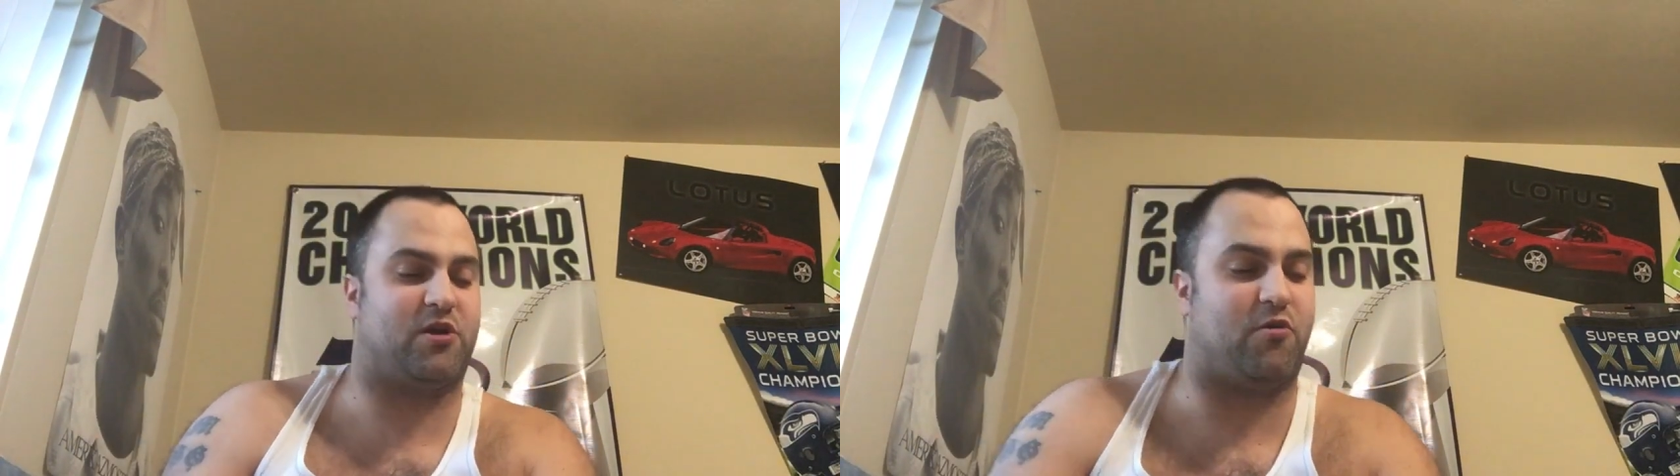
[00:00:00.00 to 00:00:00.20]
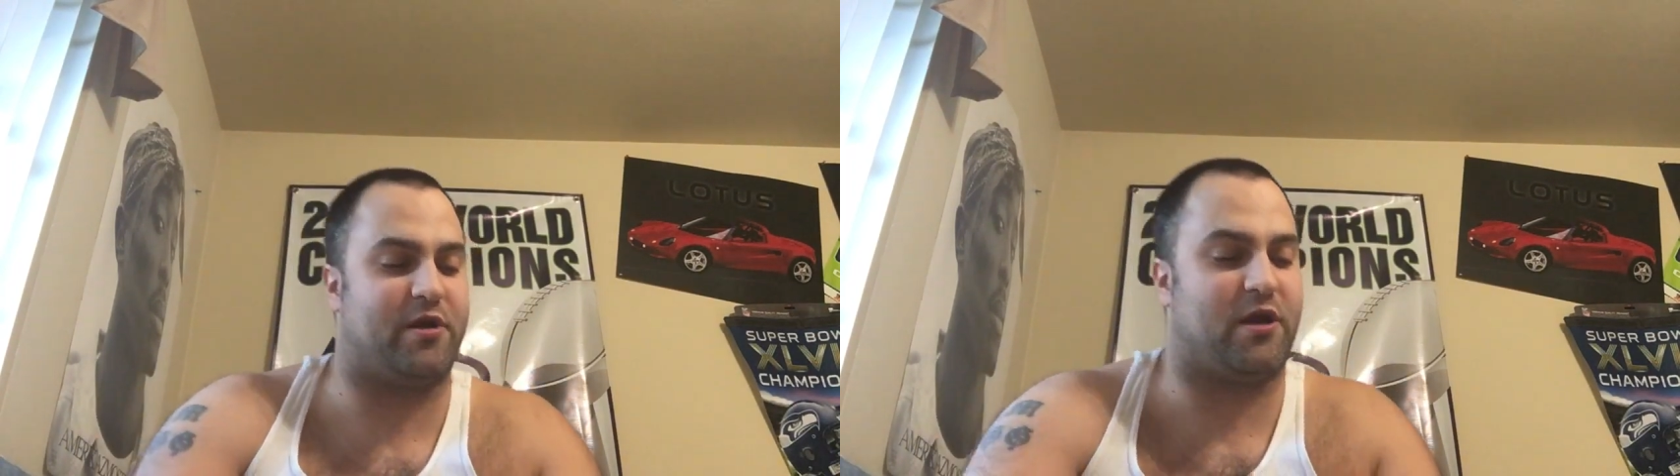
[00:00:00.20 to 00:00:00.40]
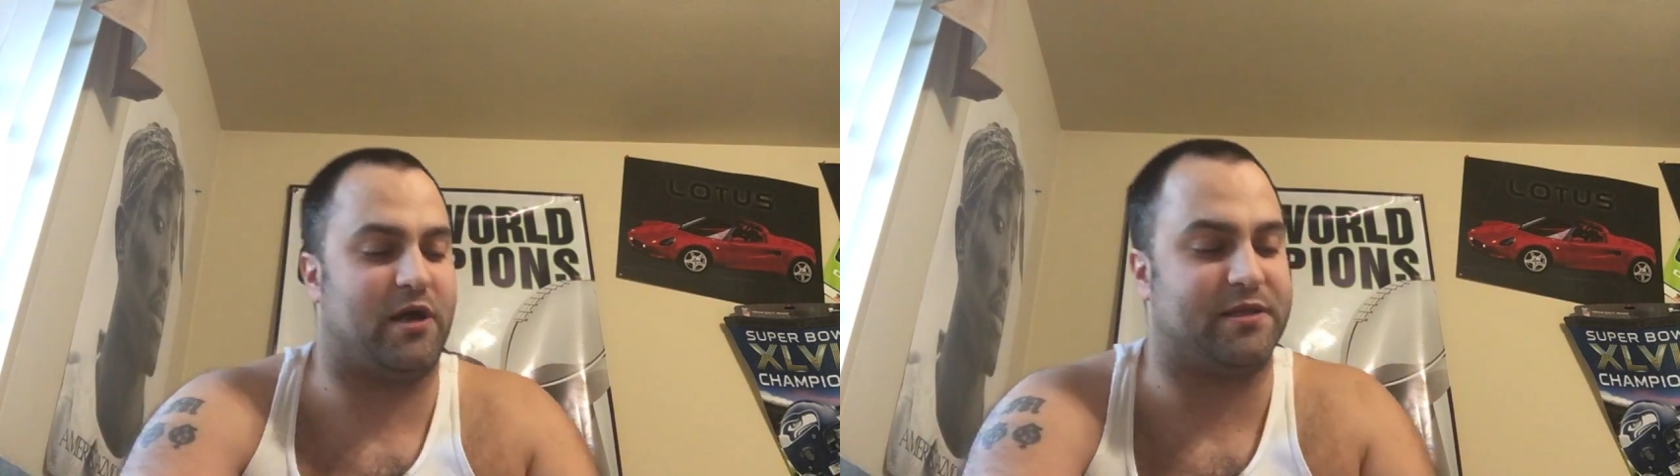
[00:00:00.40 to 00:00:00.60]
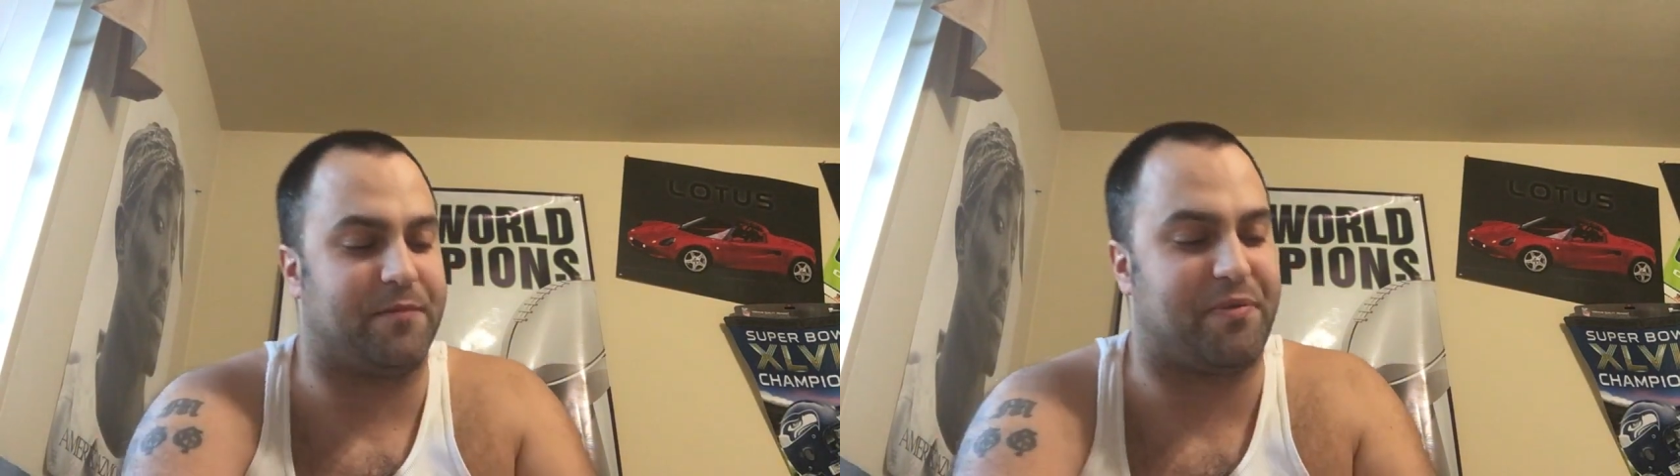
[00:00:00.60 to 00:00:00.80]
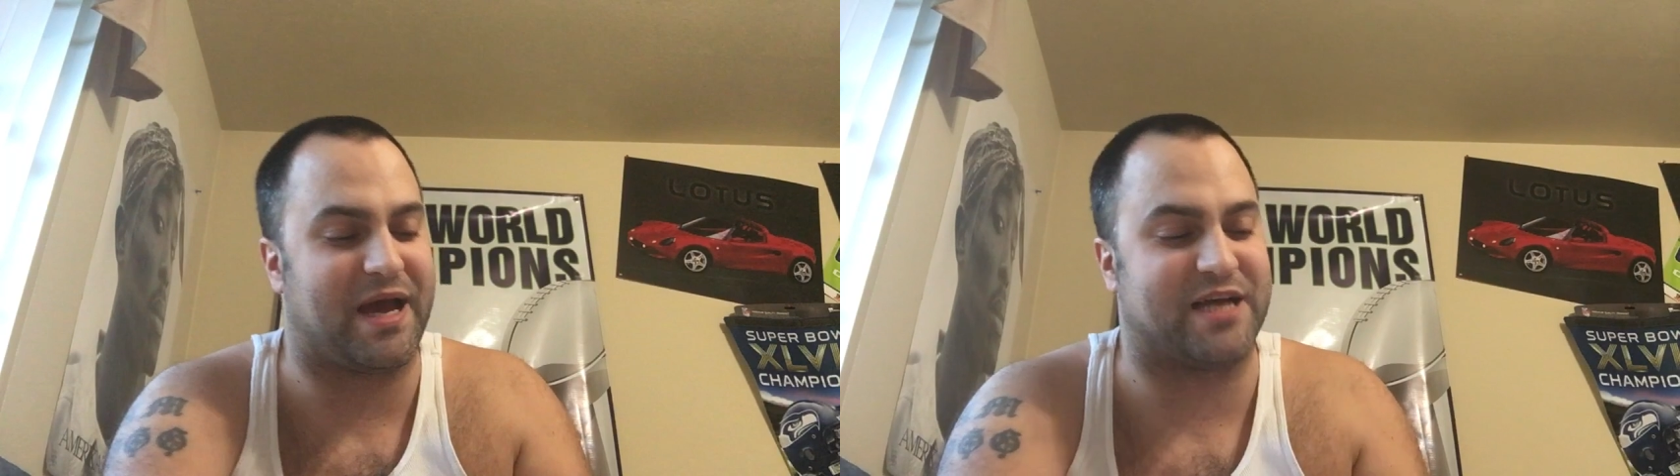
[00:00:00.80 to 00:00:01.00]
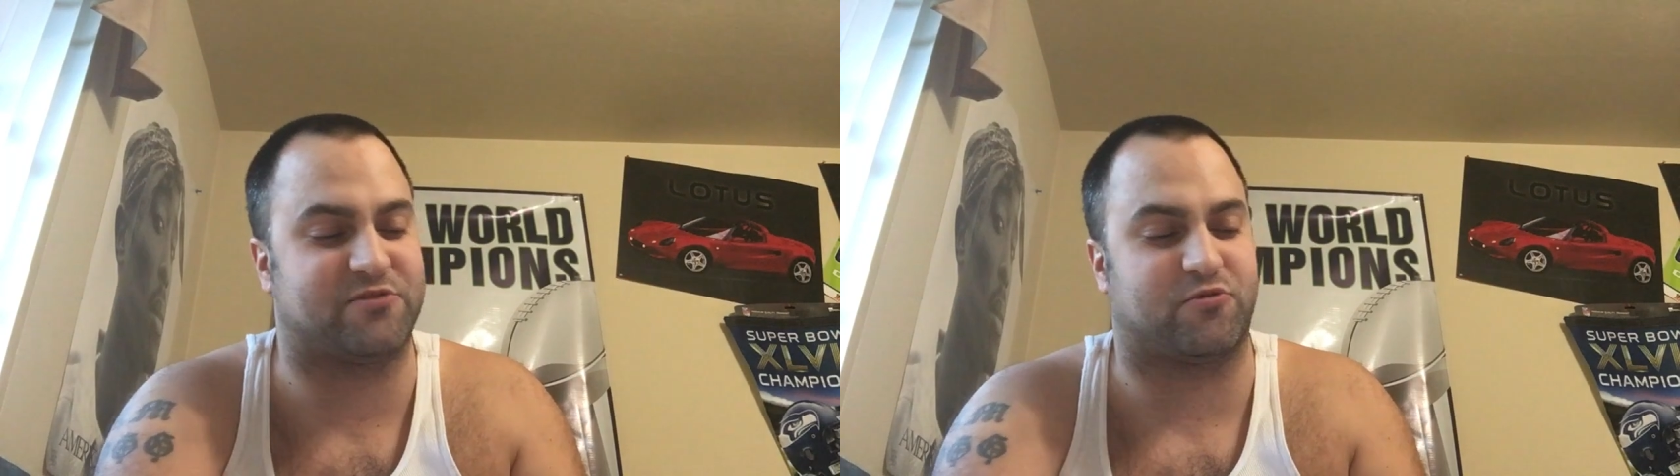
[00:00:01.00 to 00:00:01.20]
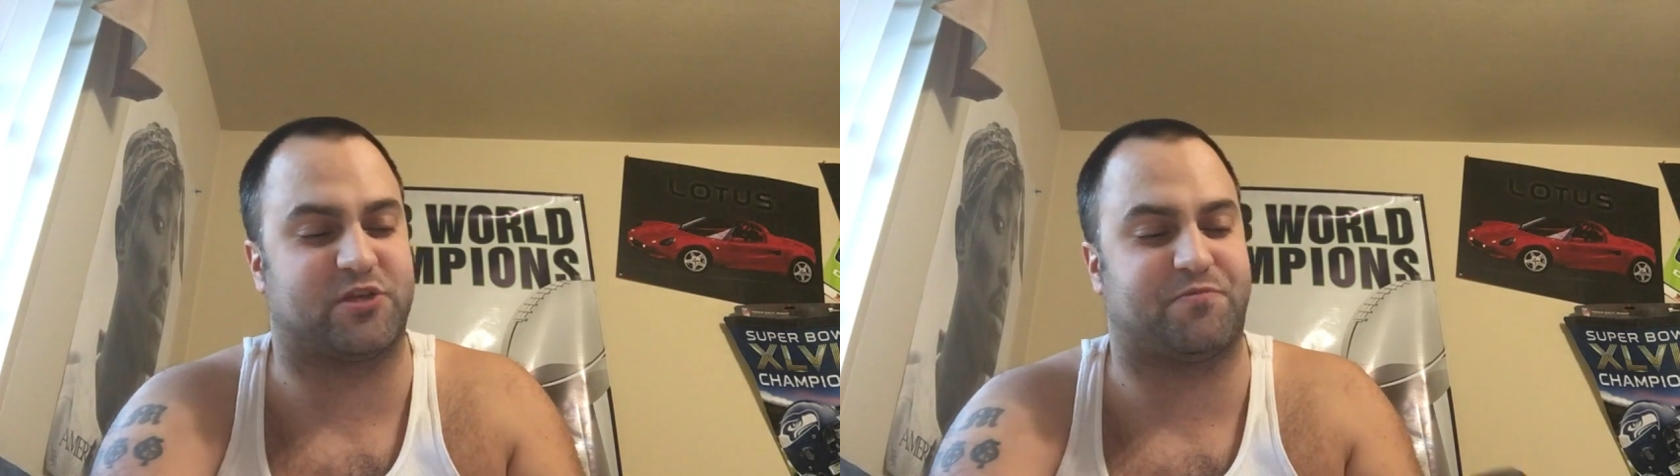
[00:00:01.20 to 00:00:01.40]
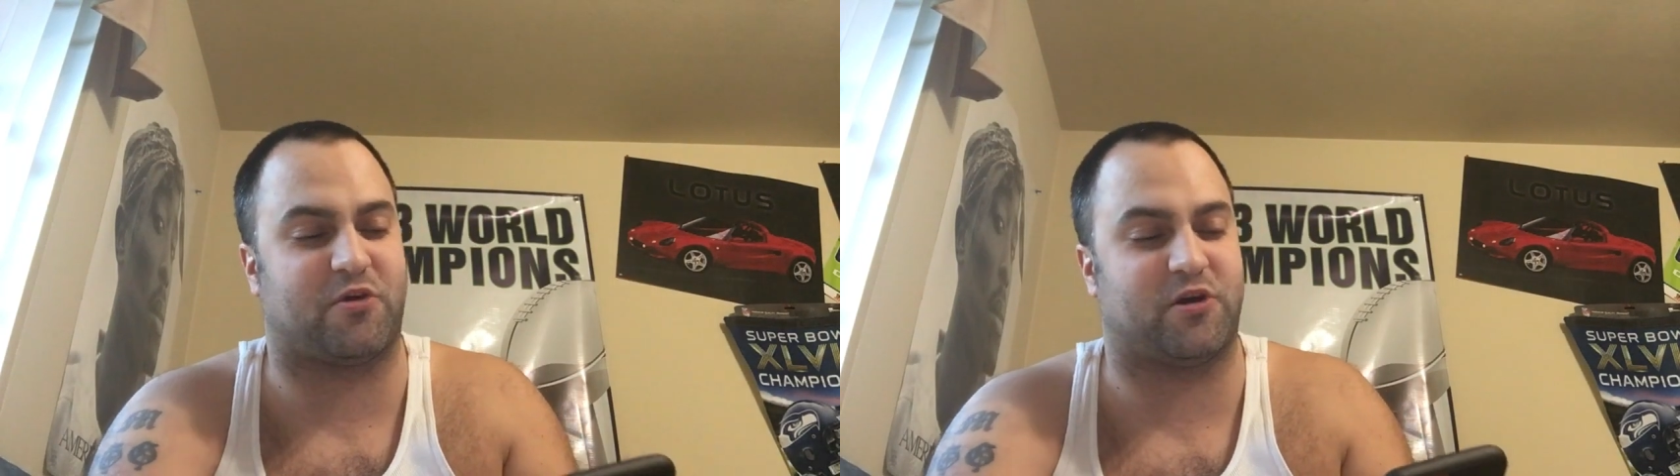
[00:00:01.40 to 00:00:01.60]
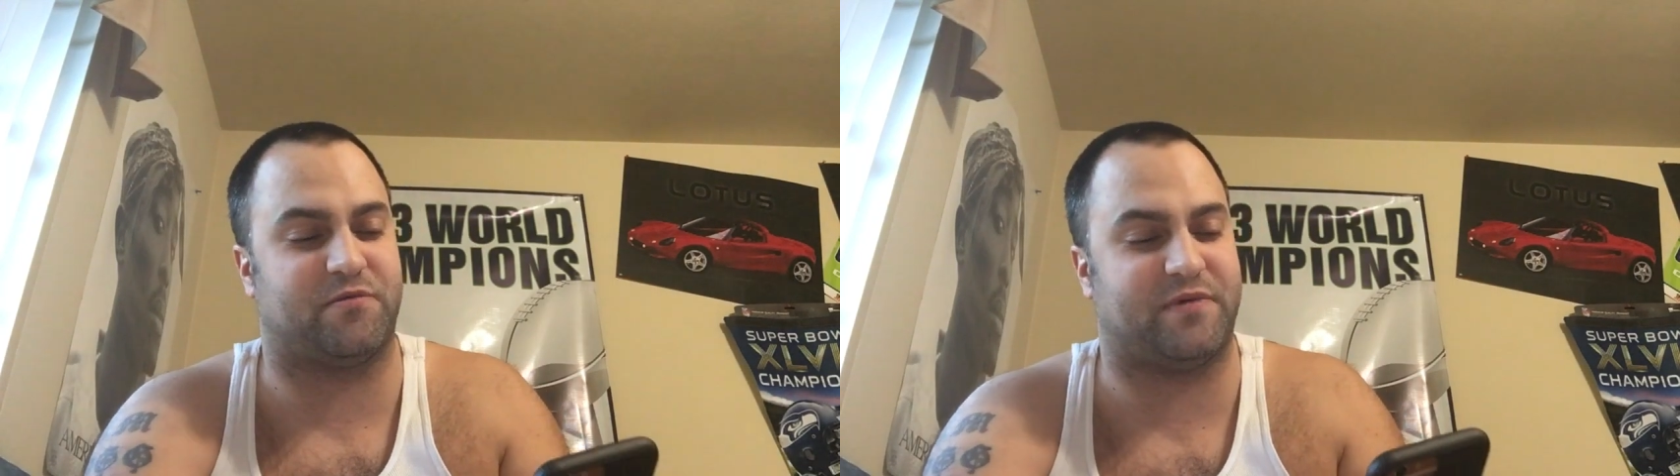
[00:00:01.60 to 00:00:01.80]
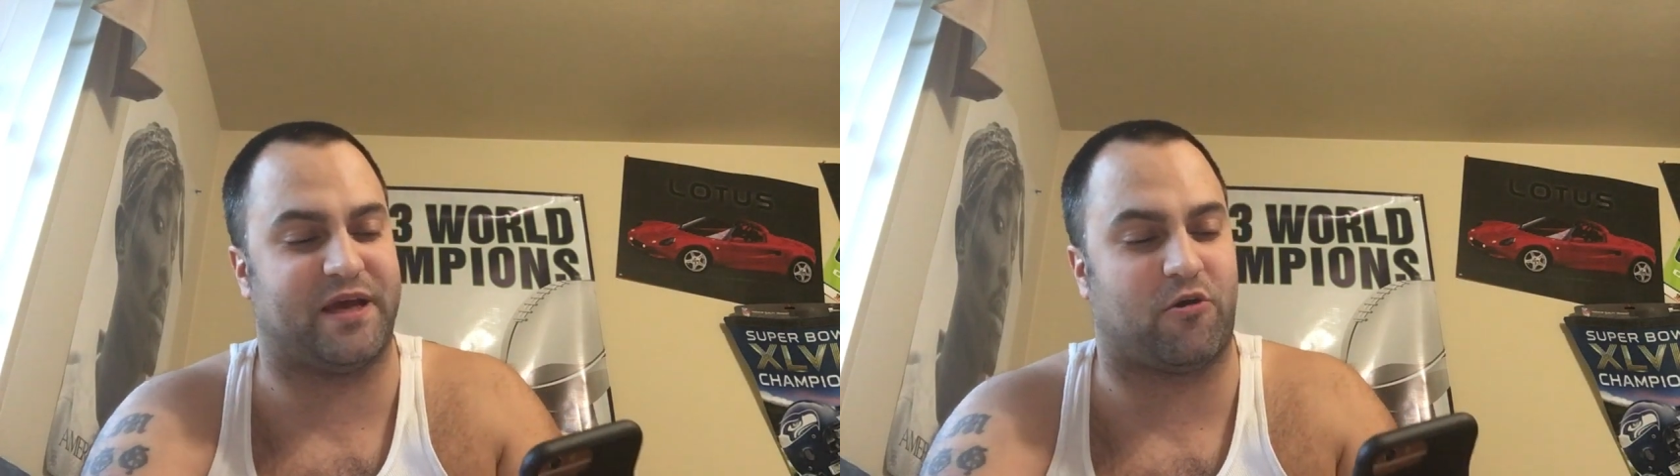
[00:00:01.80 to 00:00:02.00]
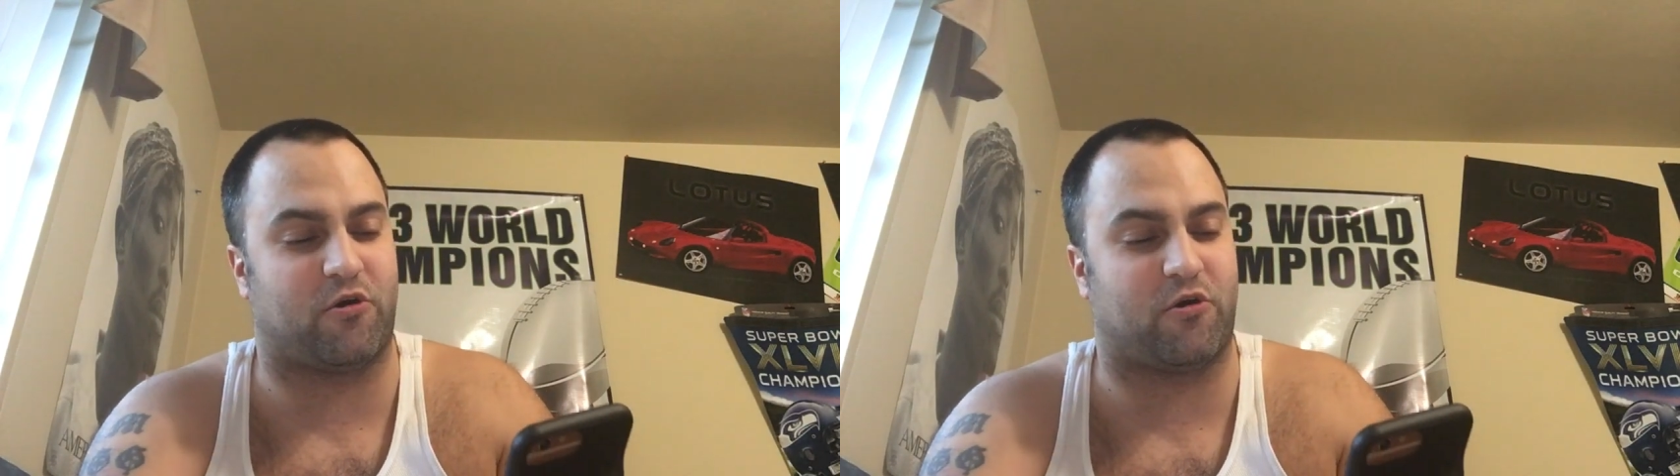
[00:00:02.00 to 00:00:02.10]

going on the pass rush part of it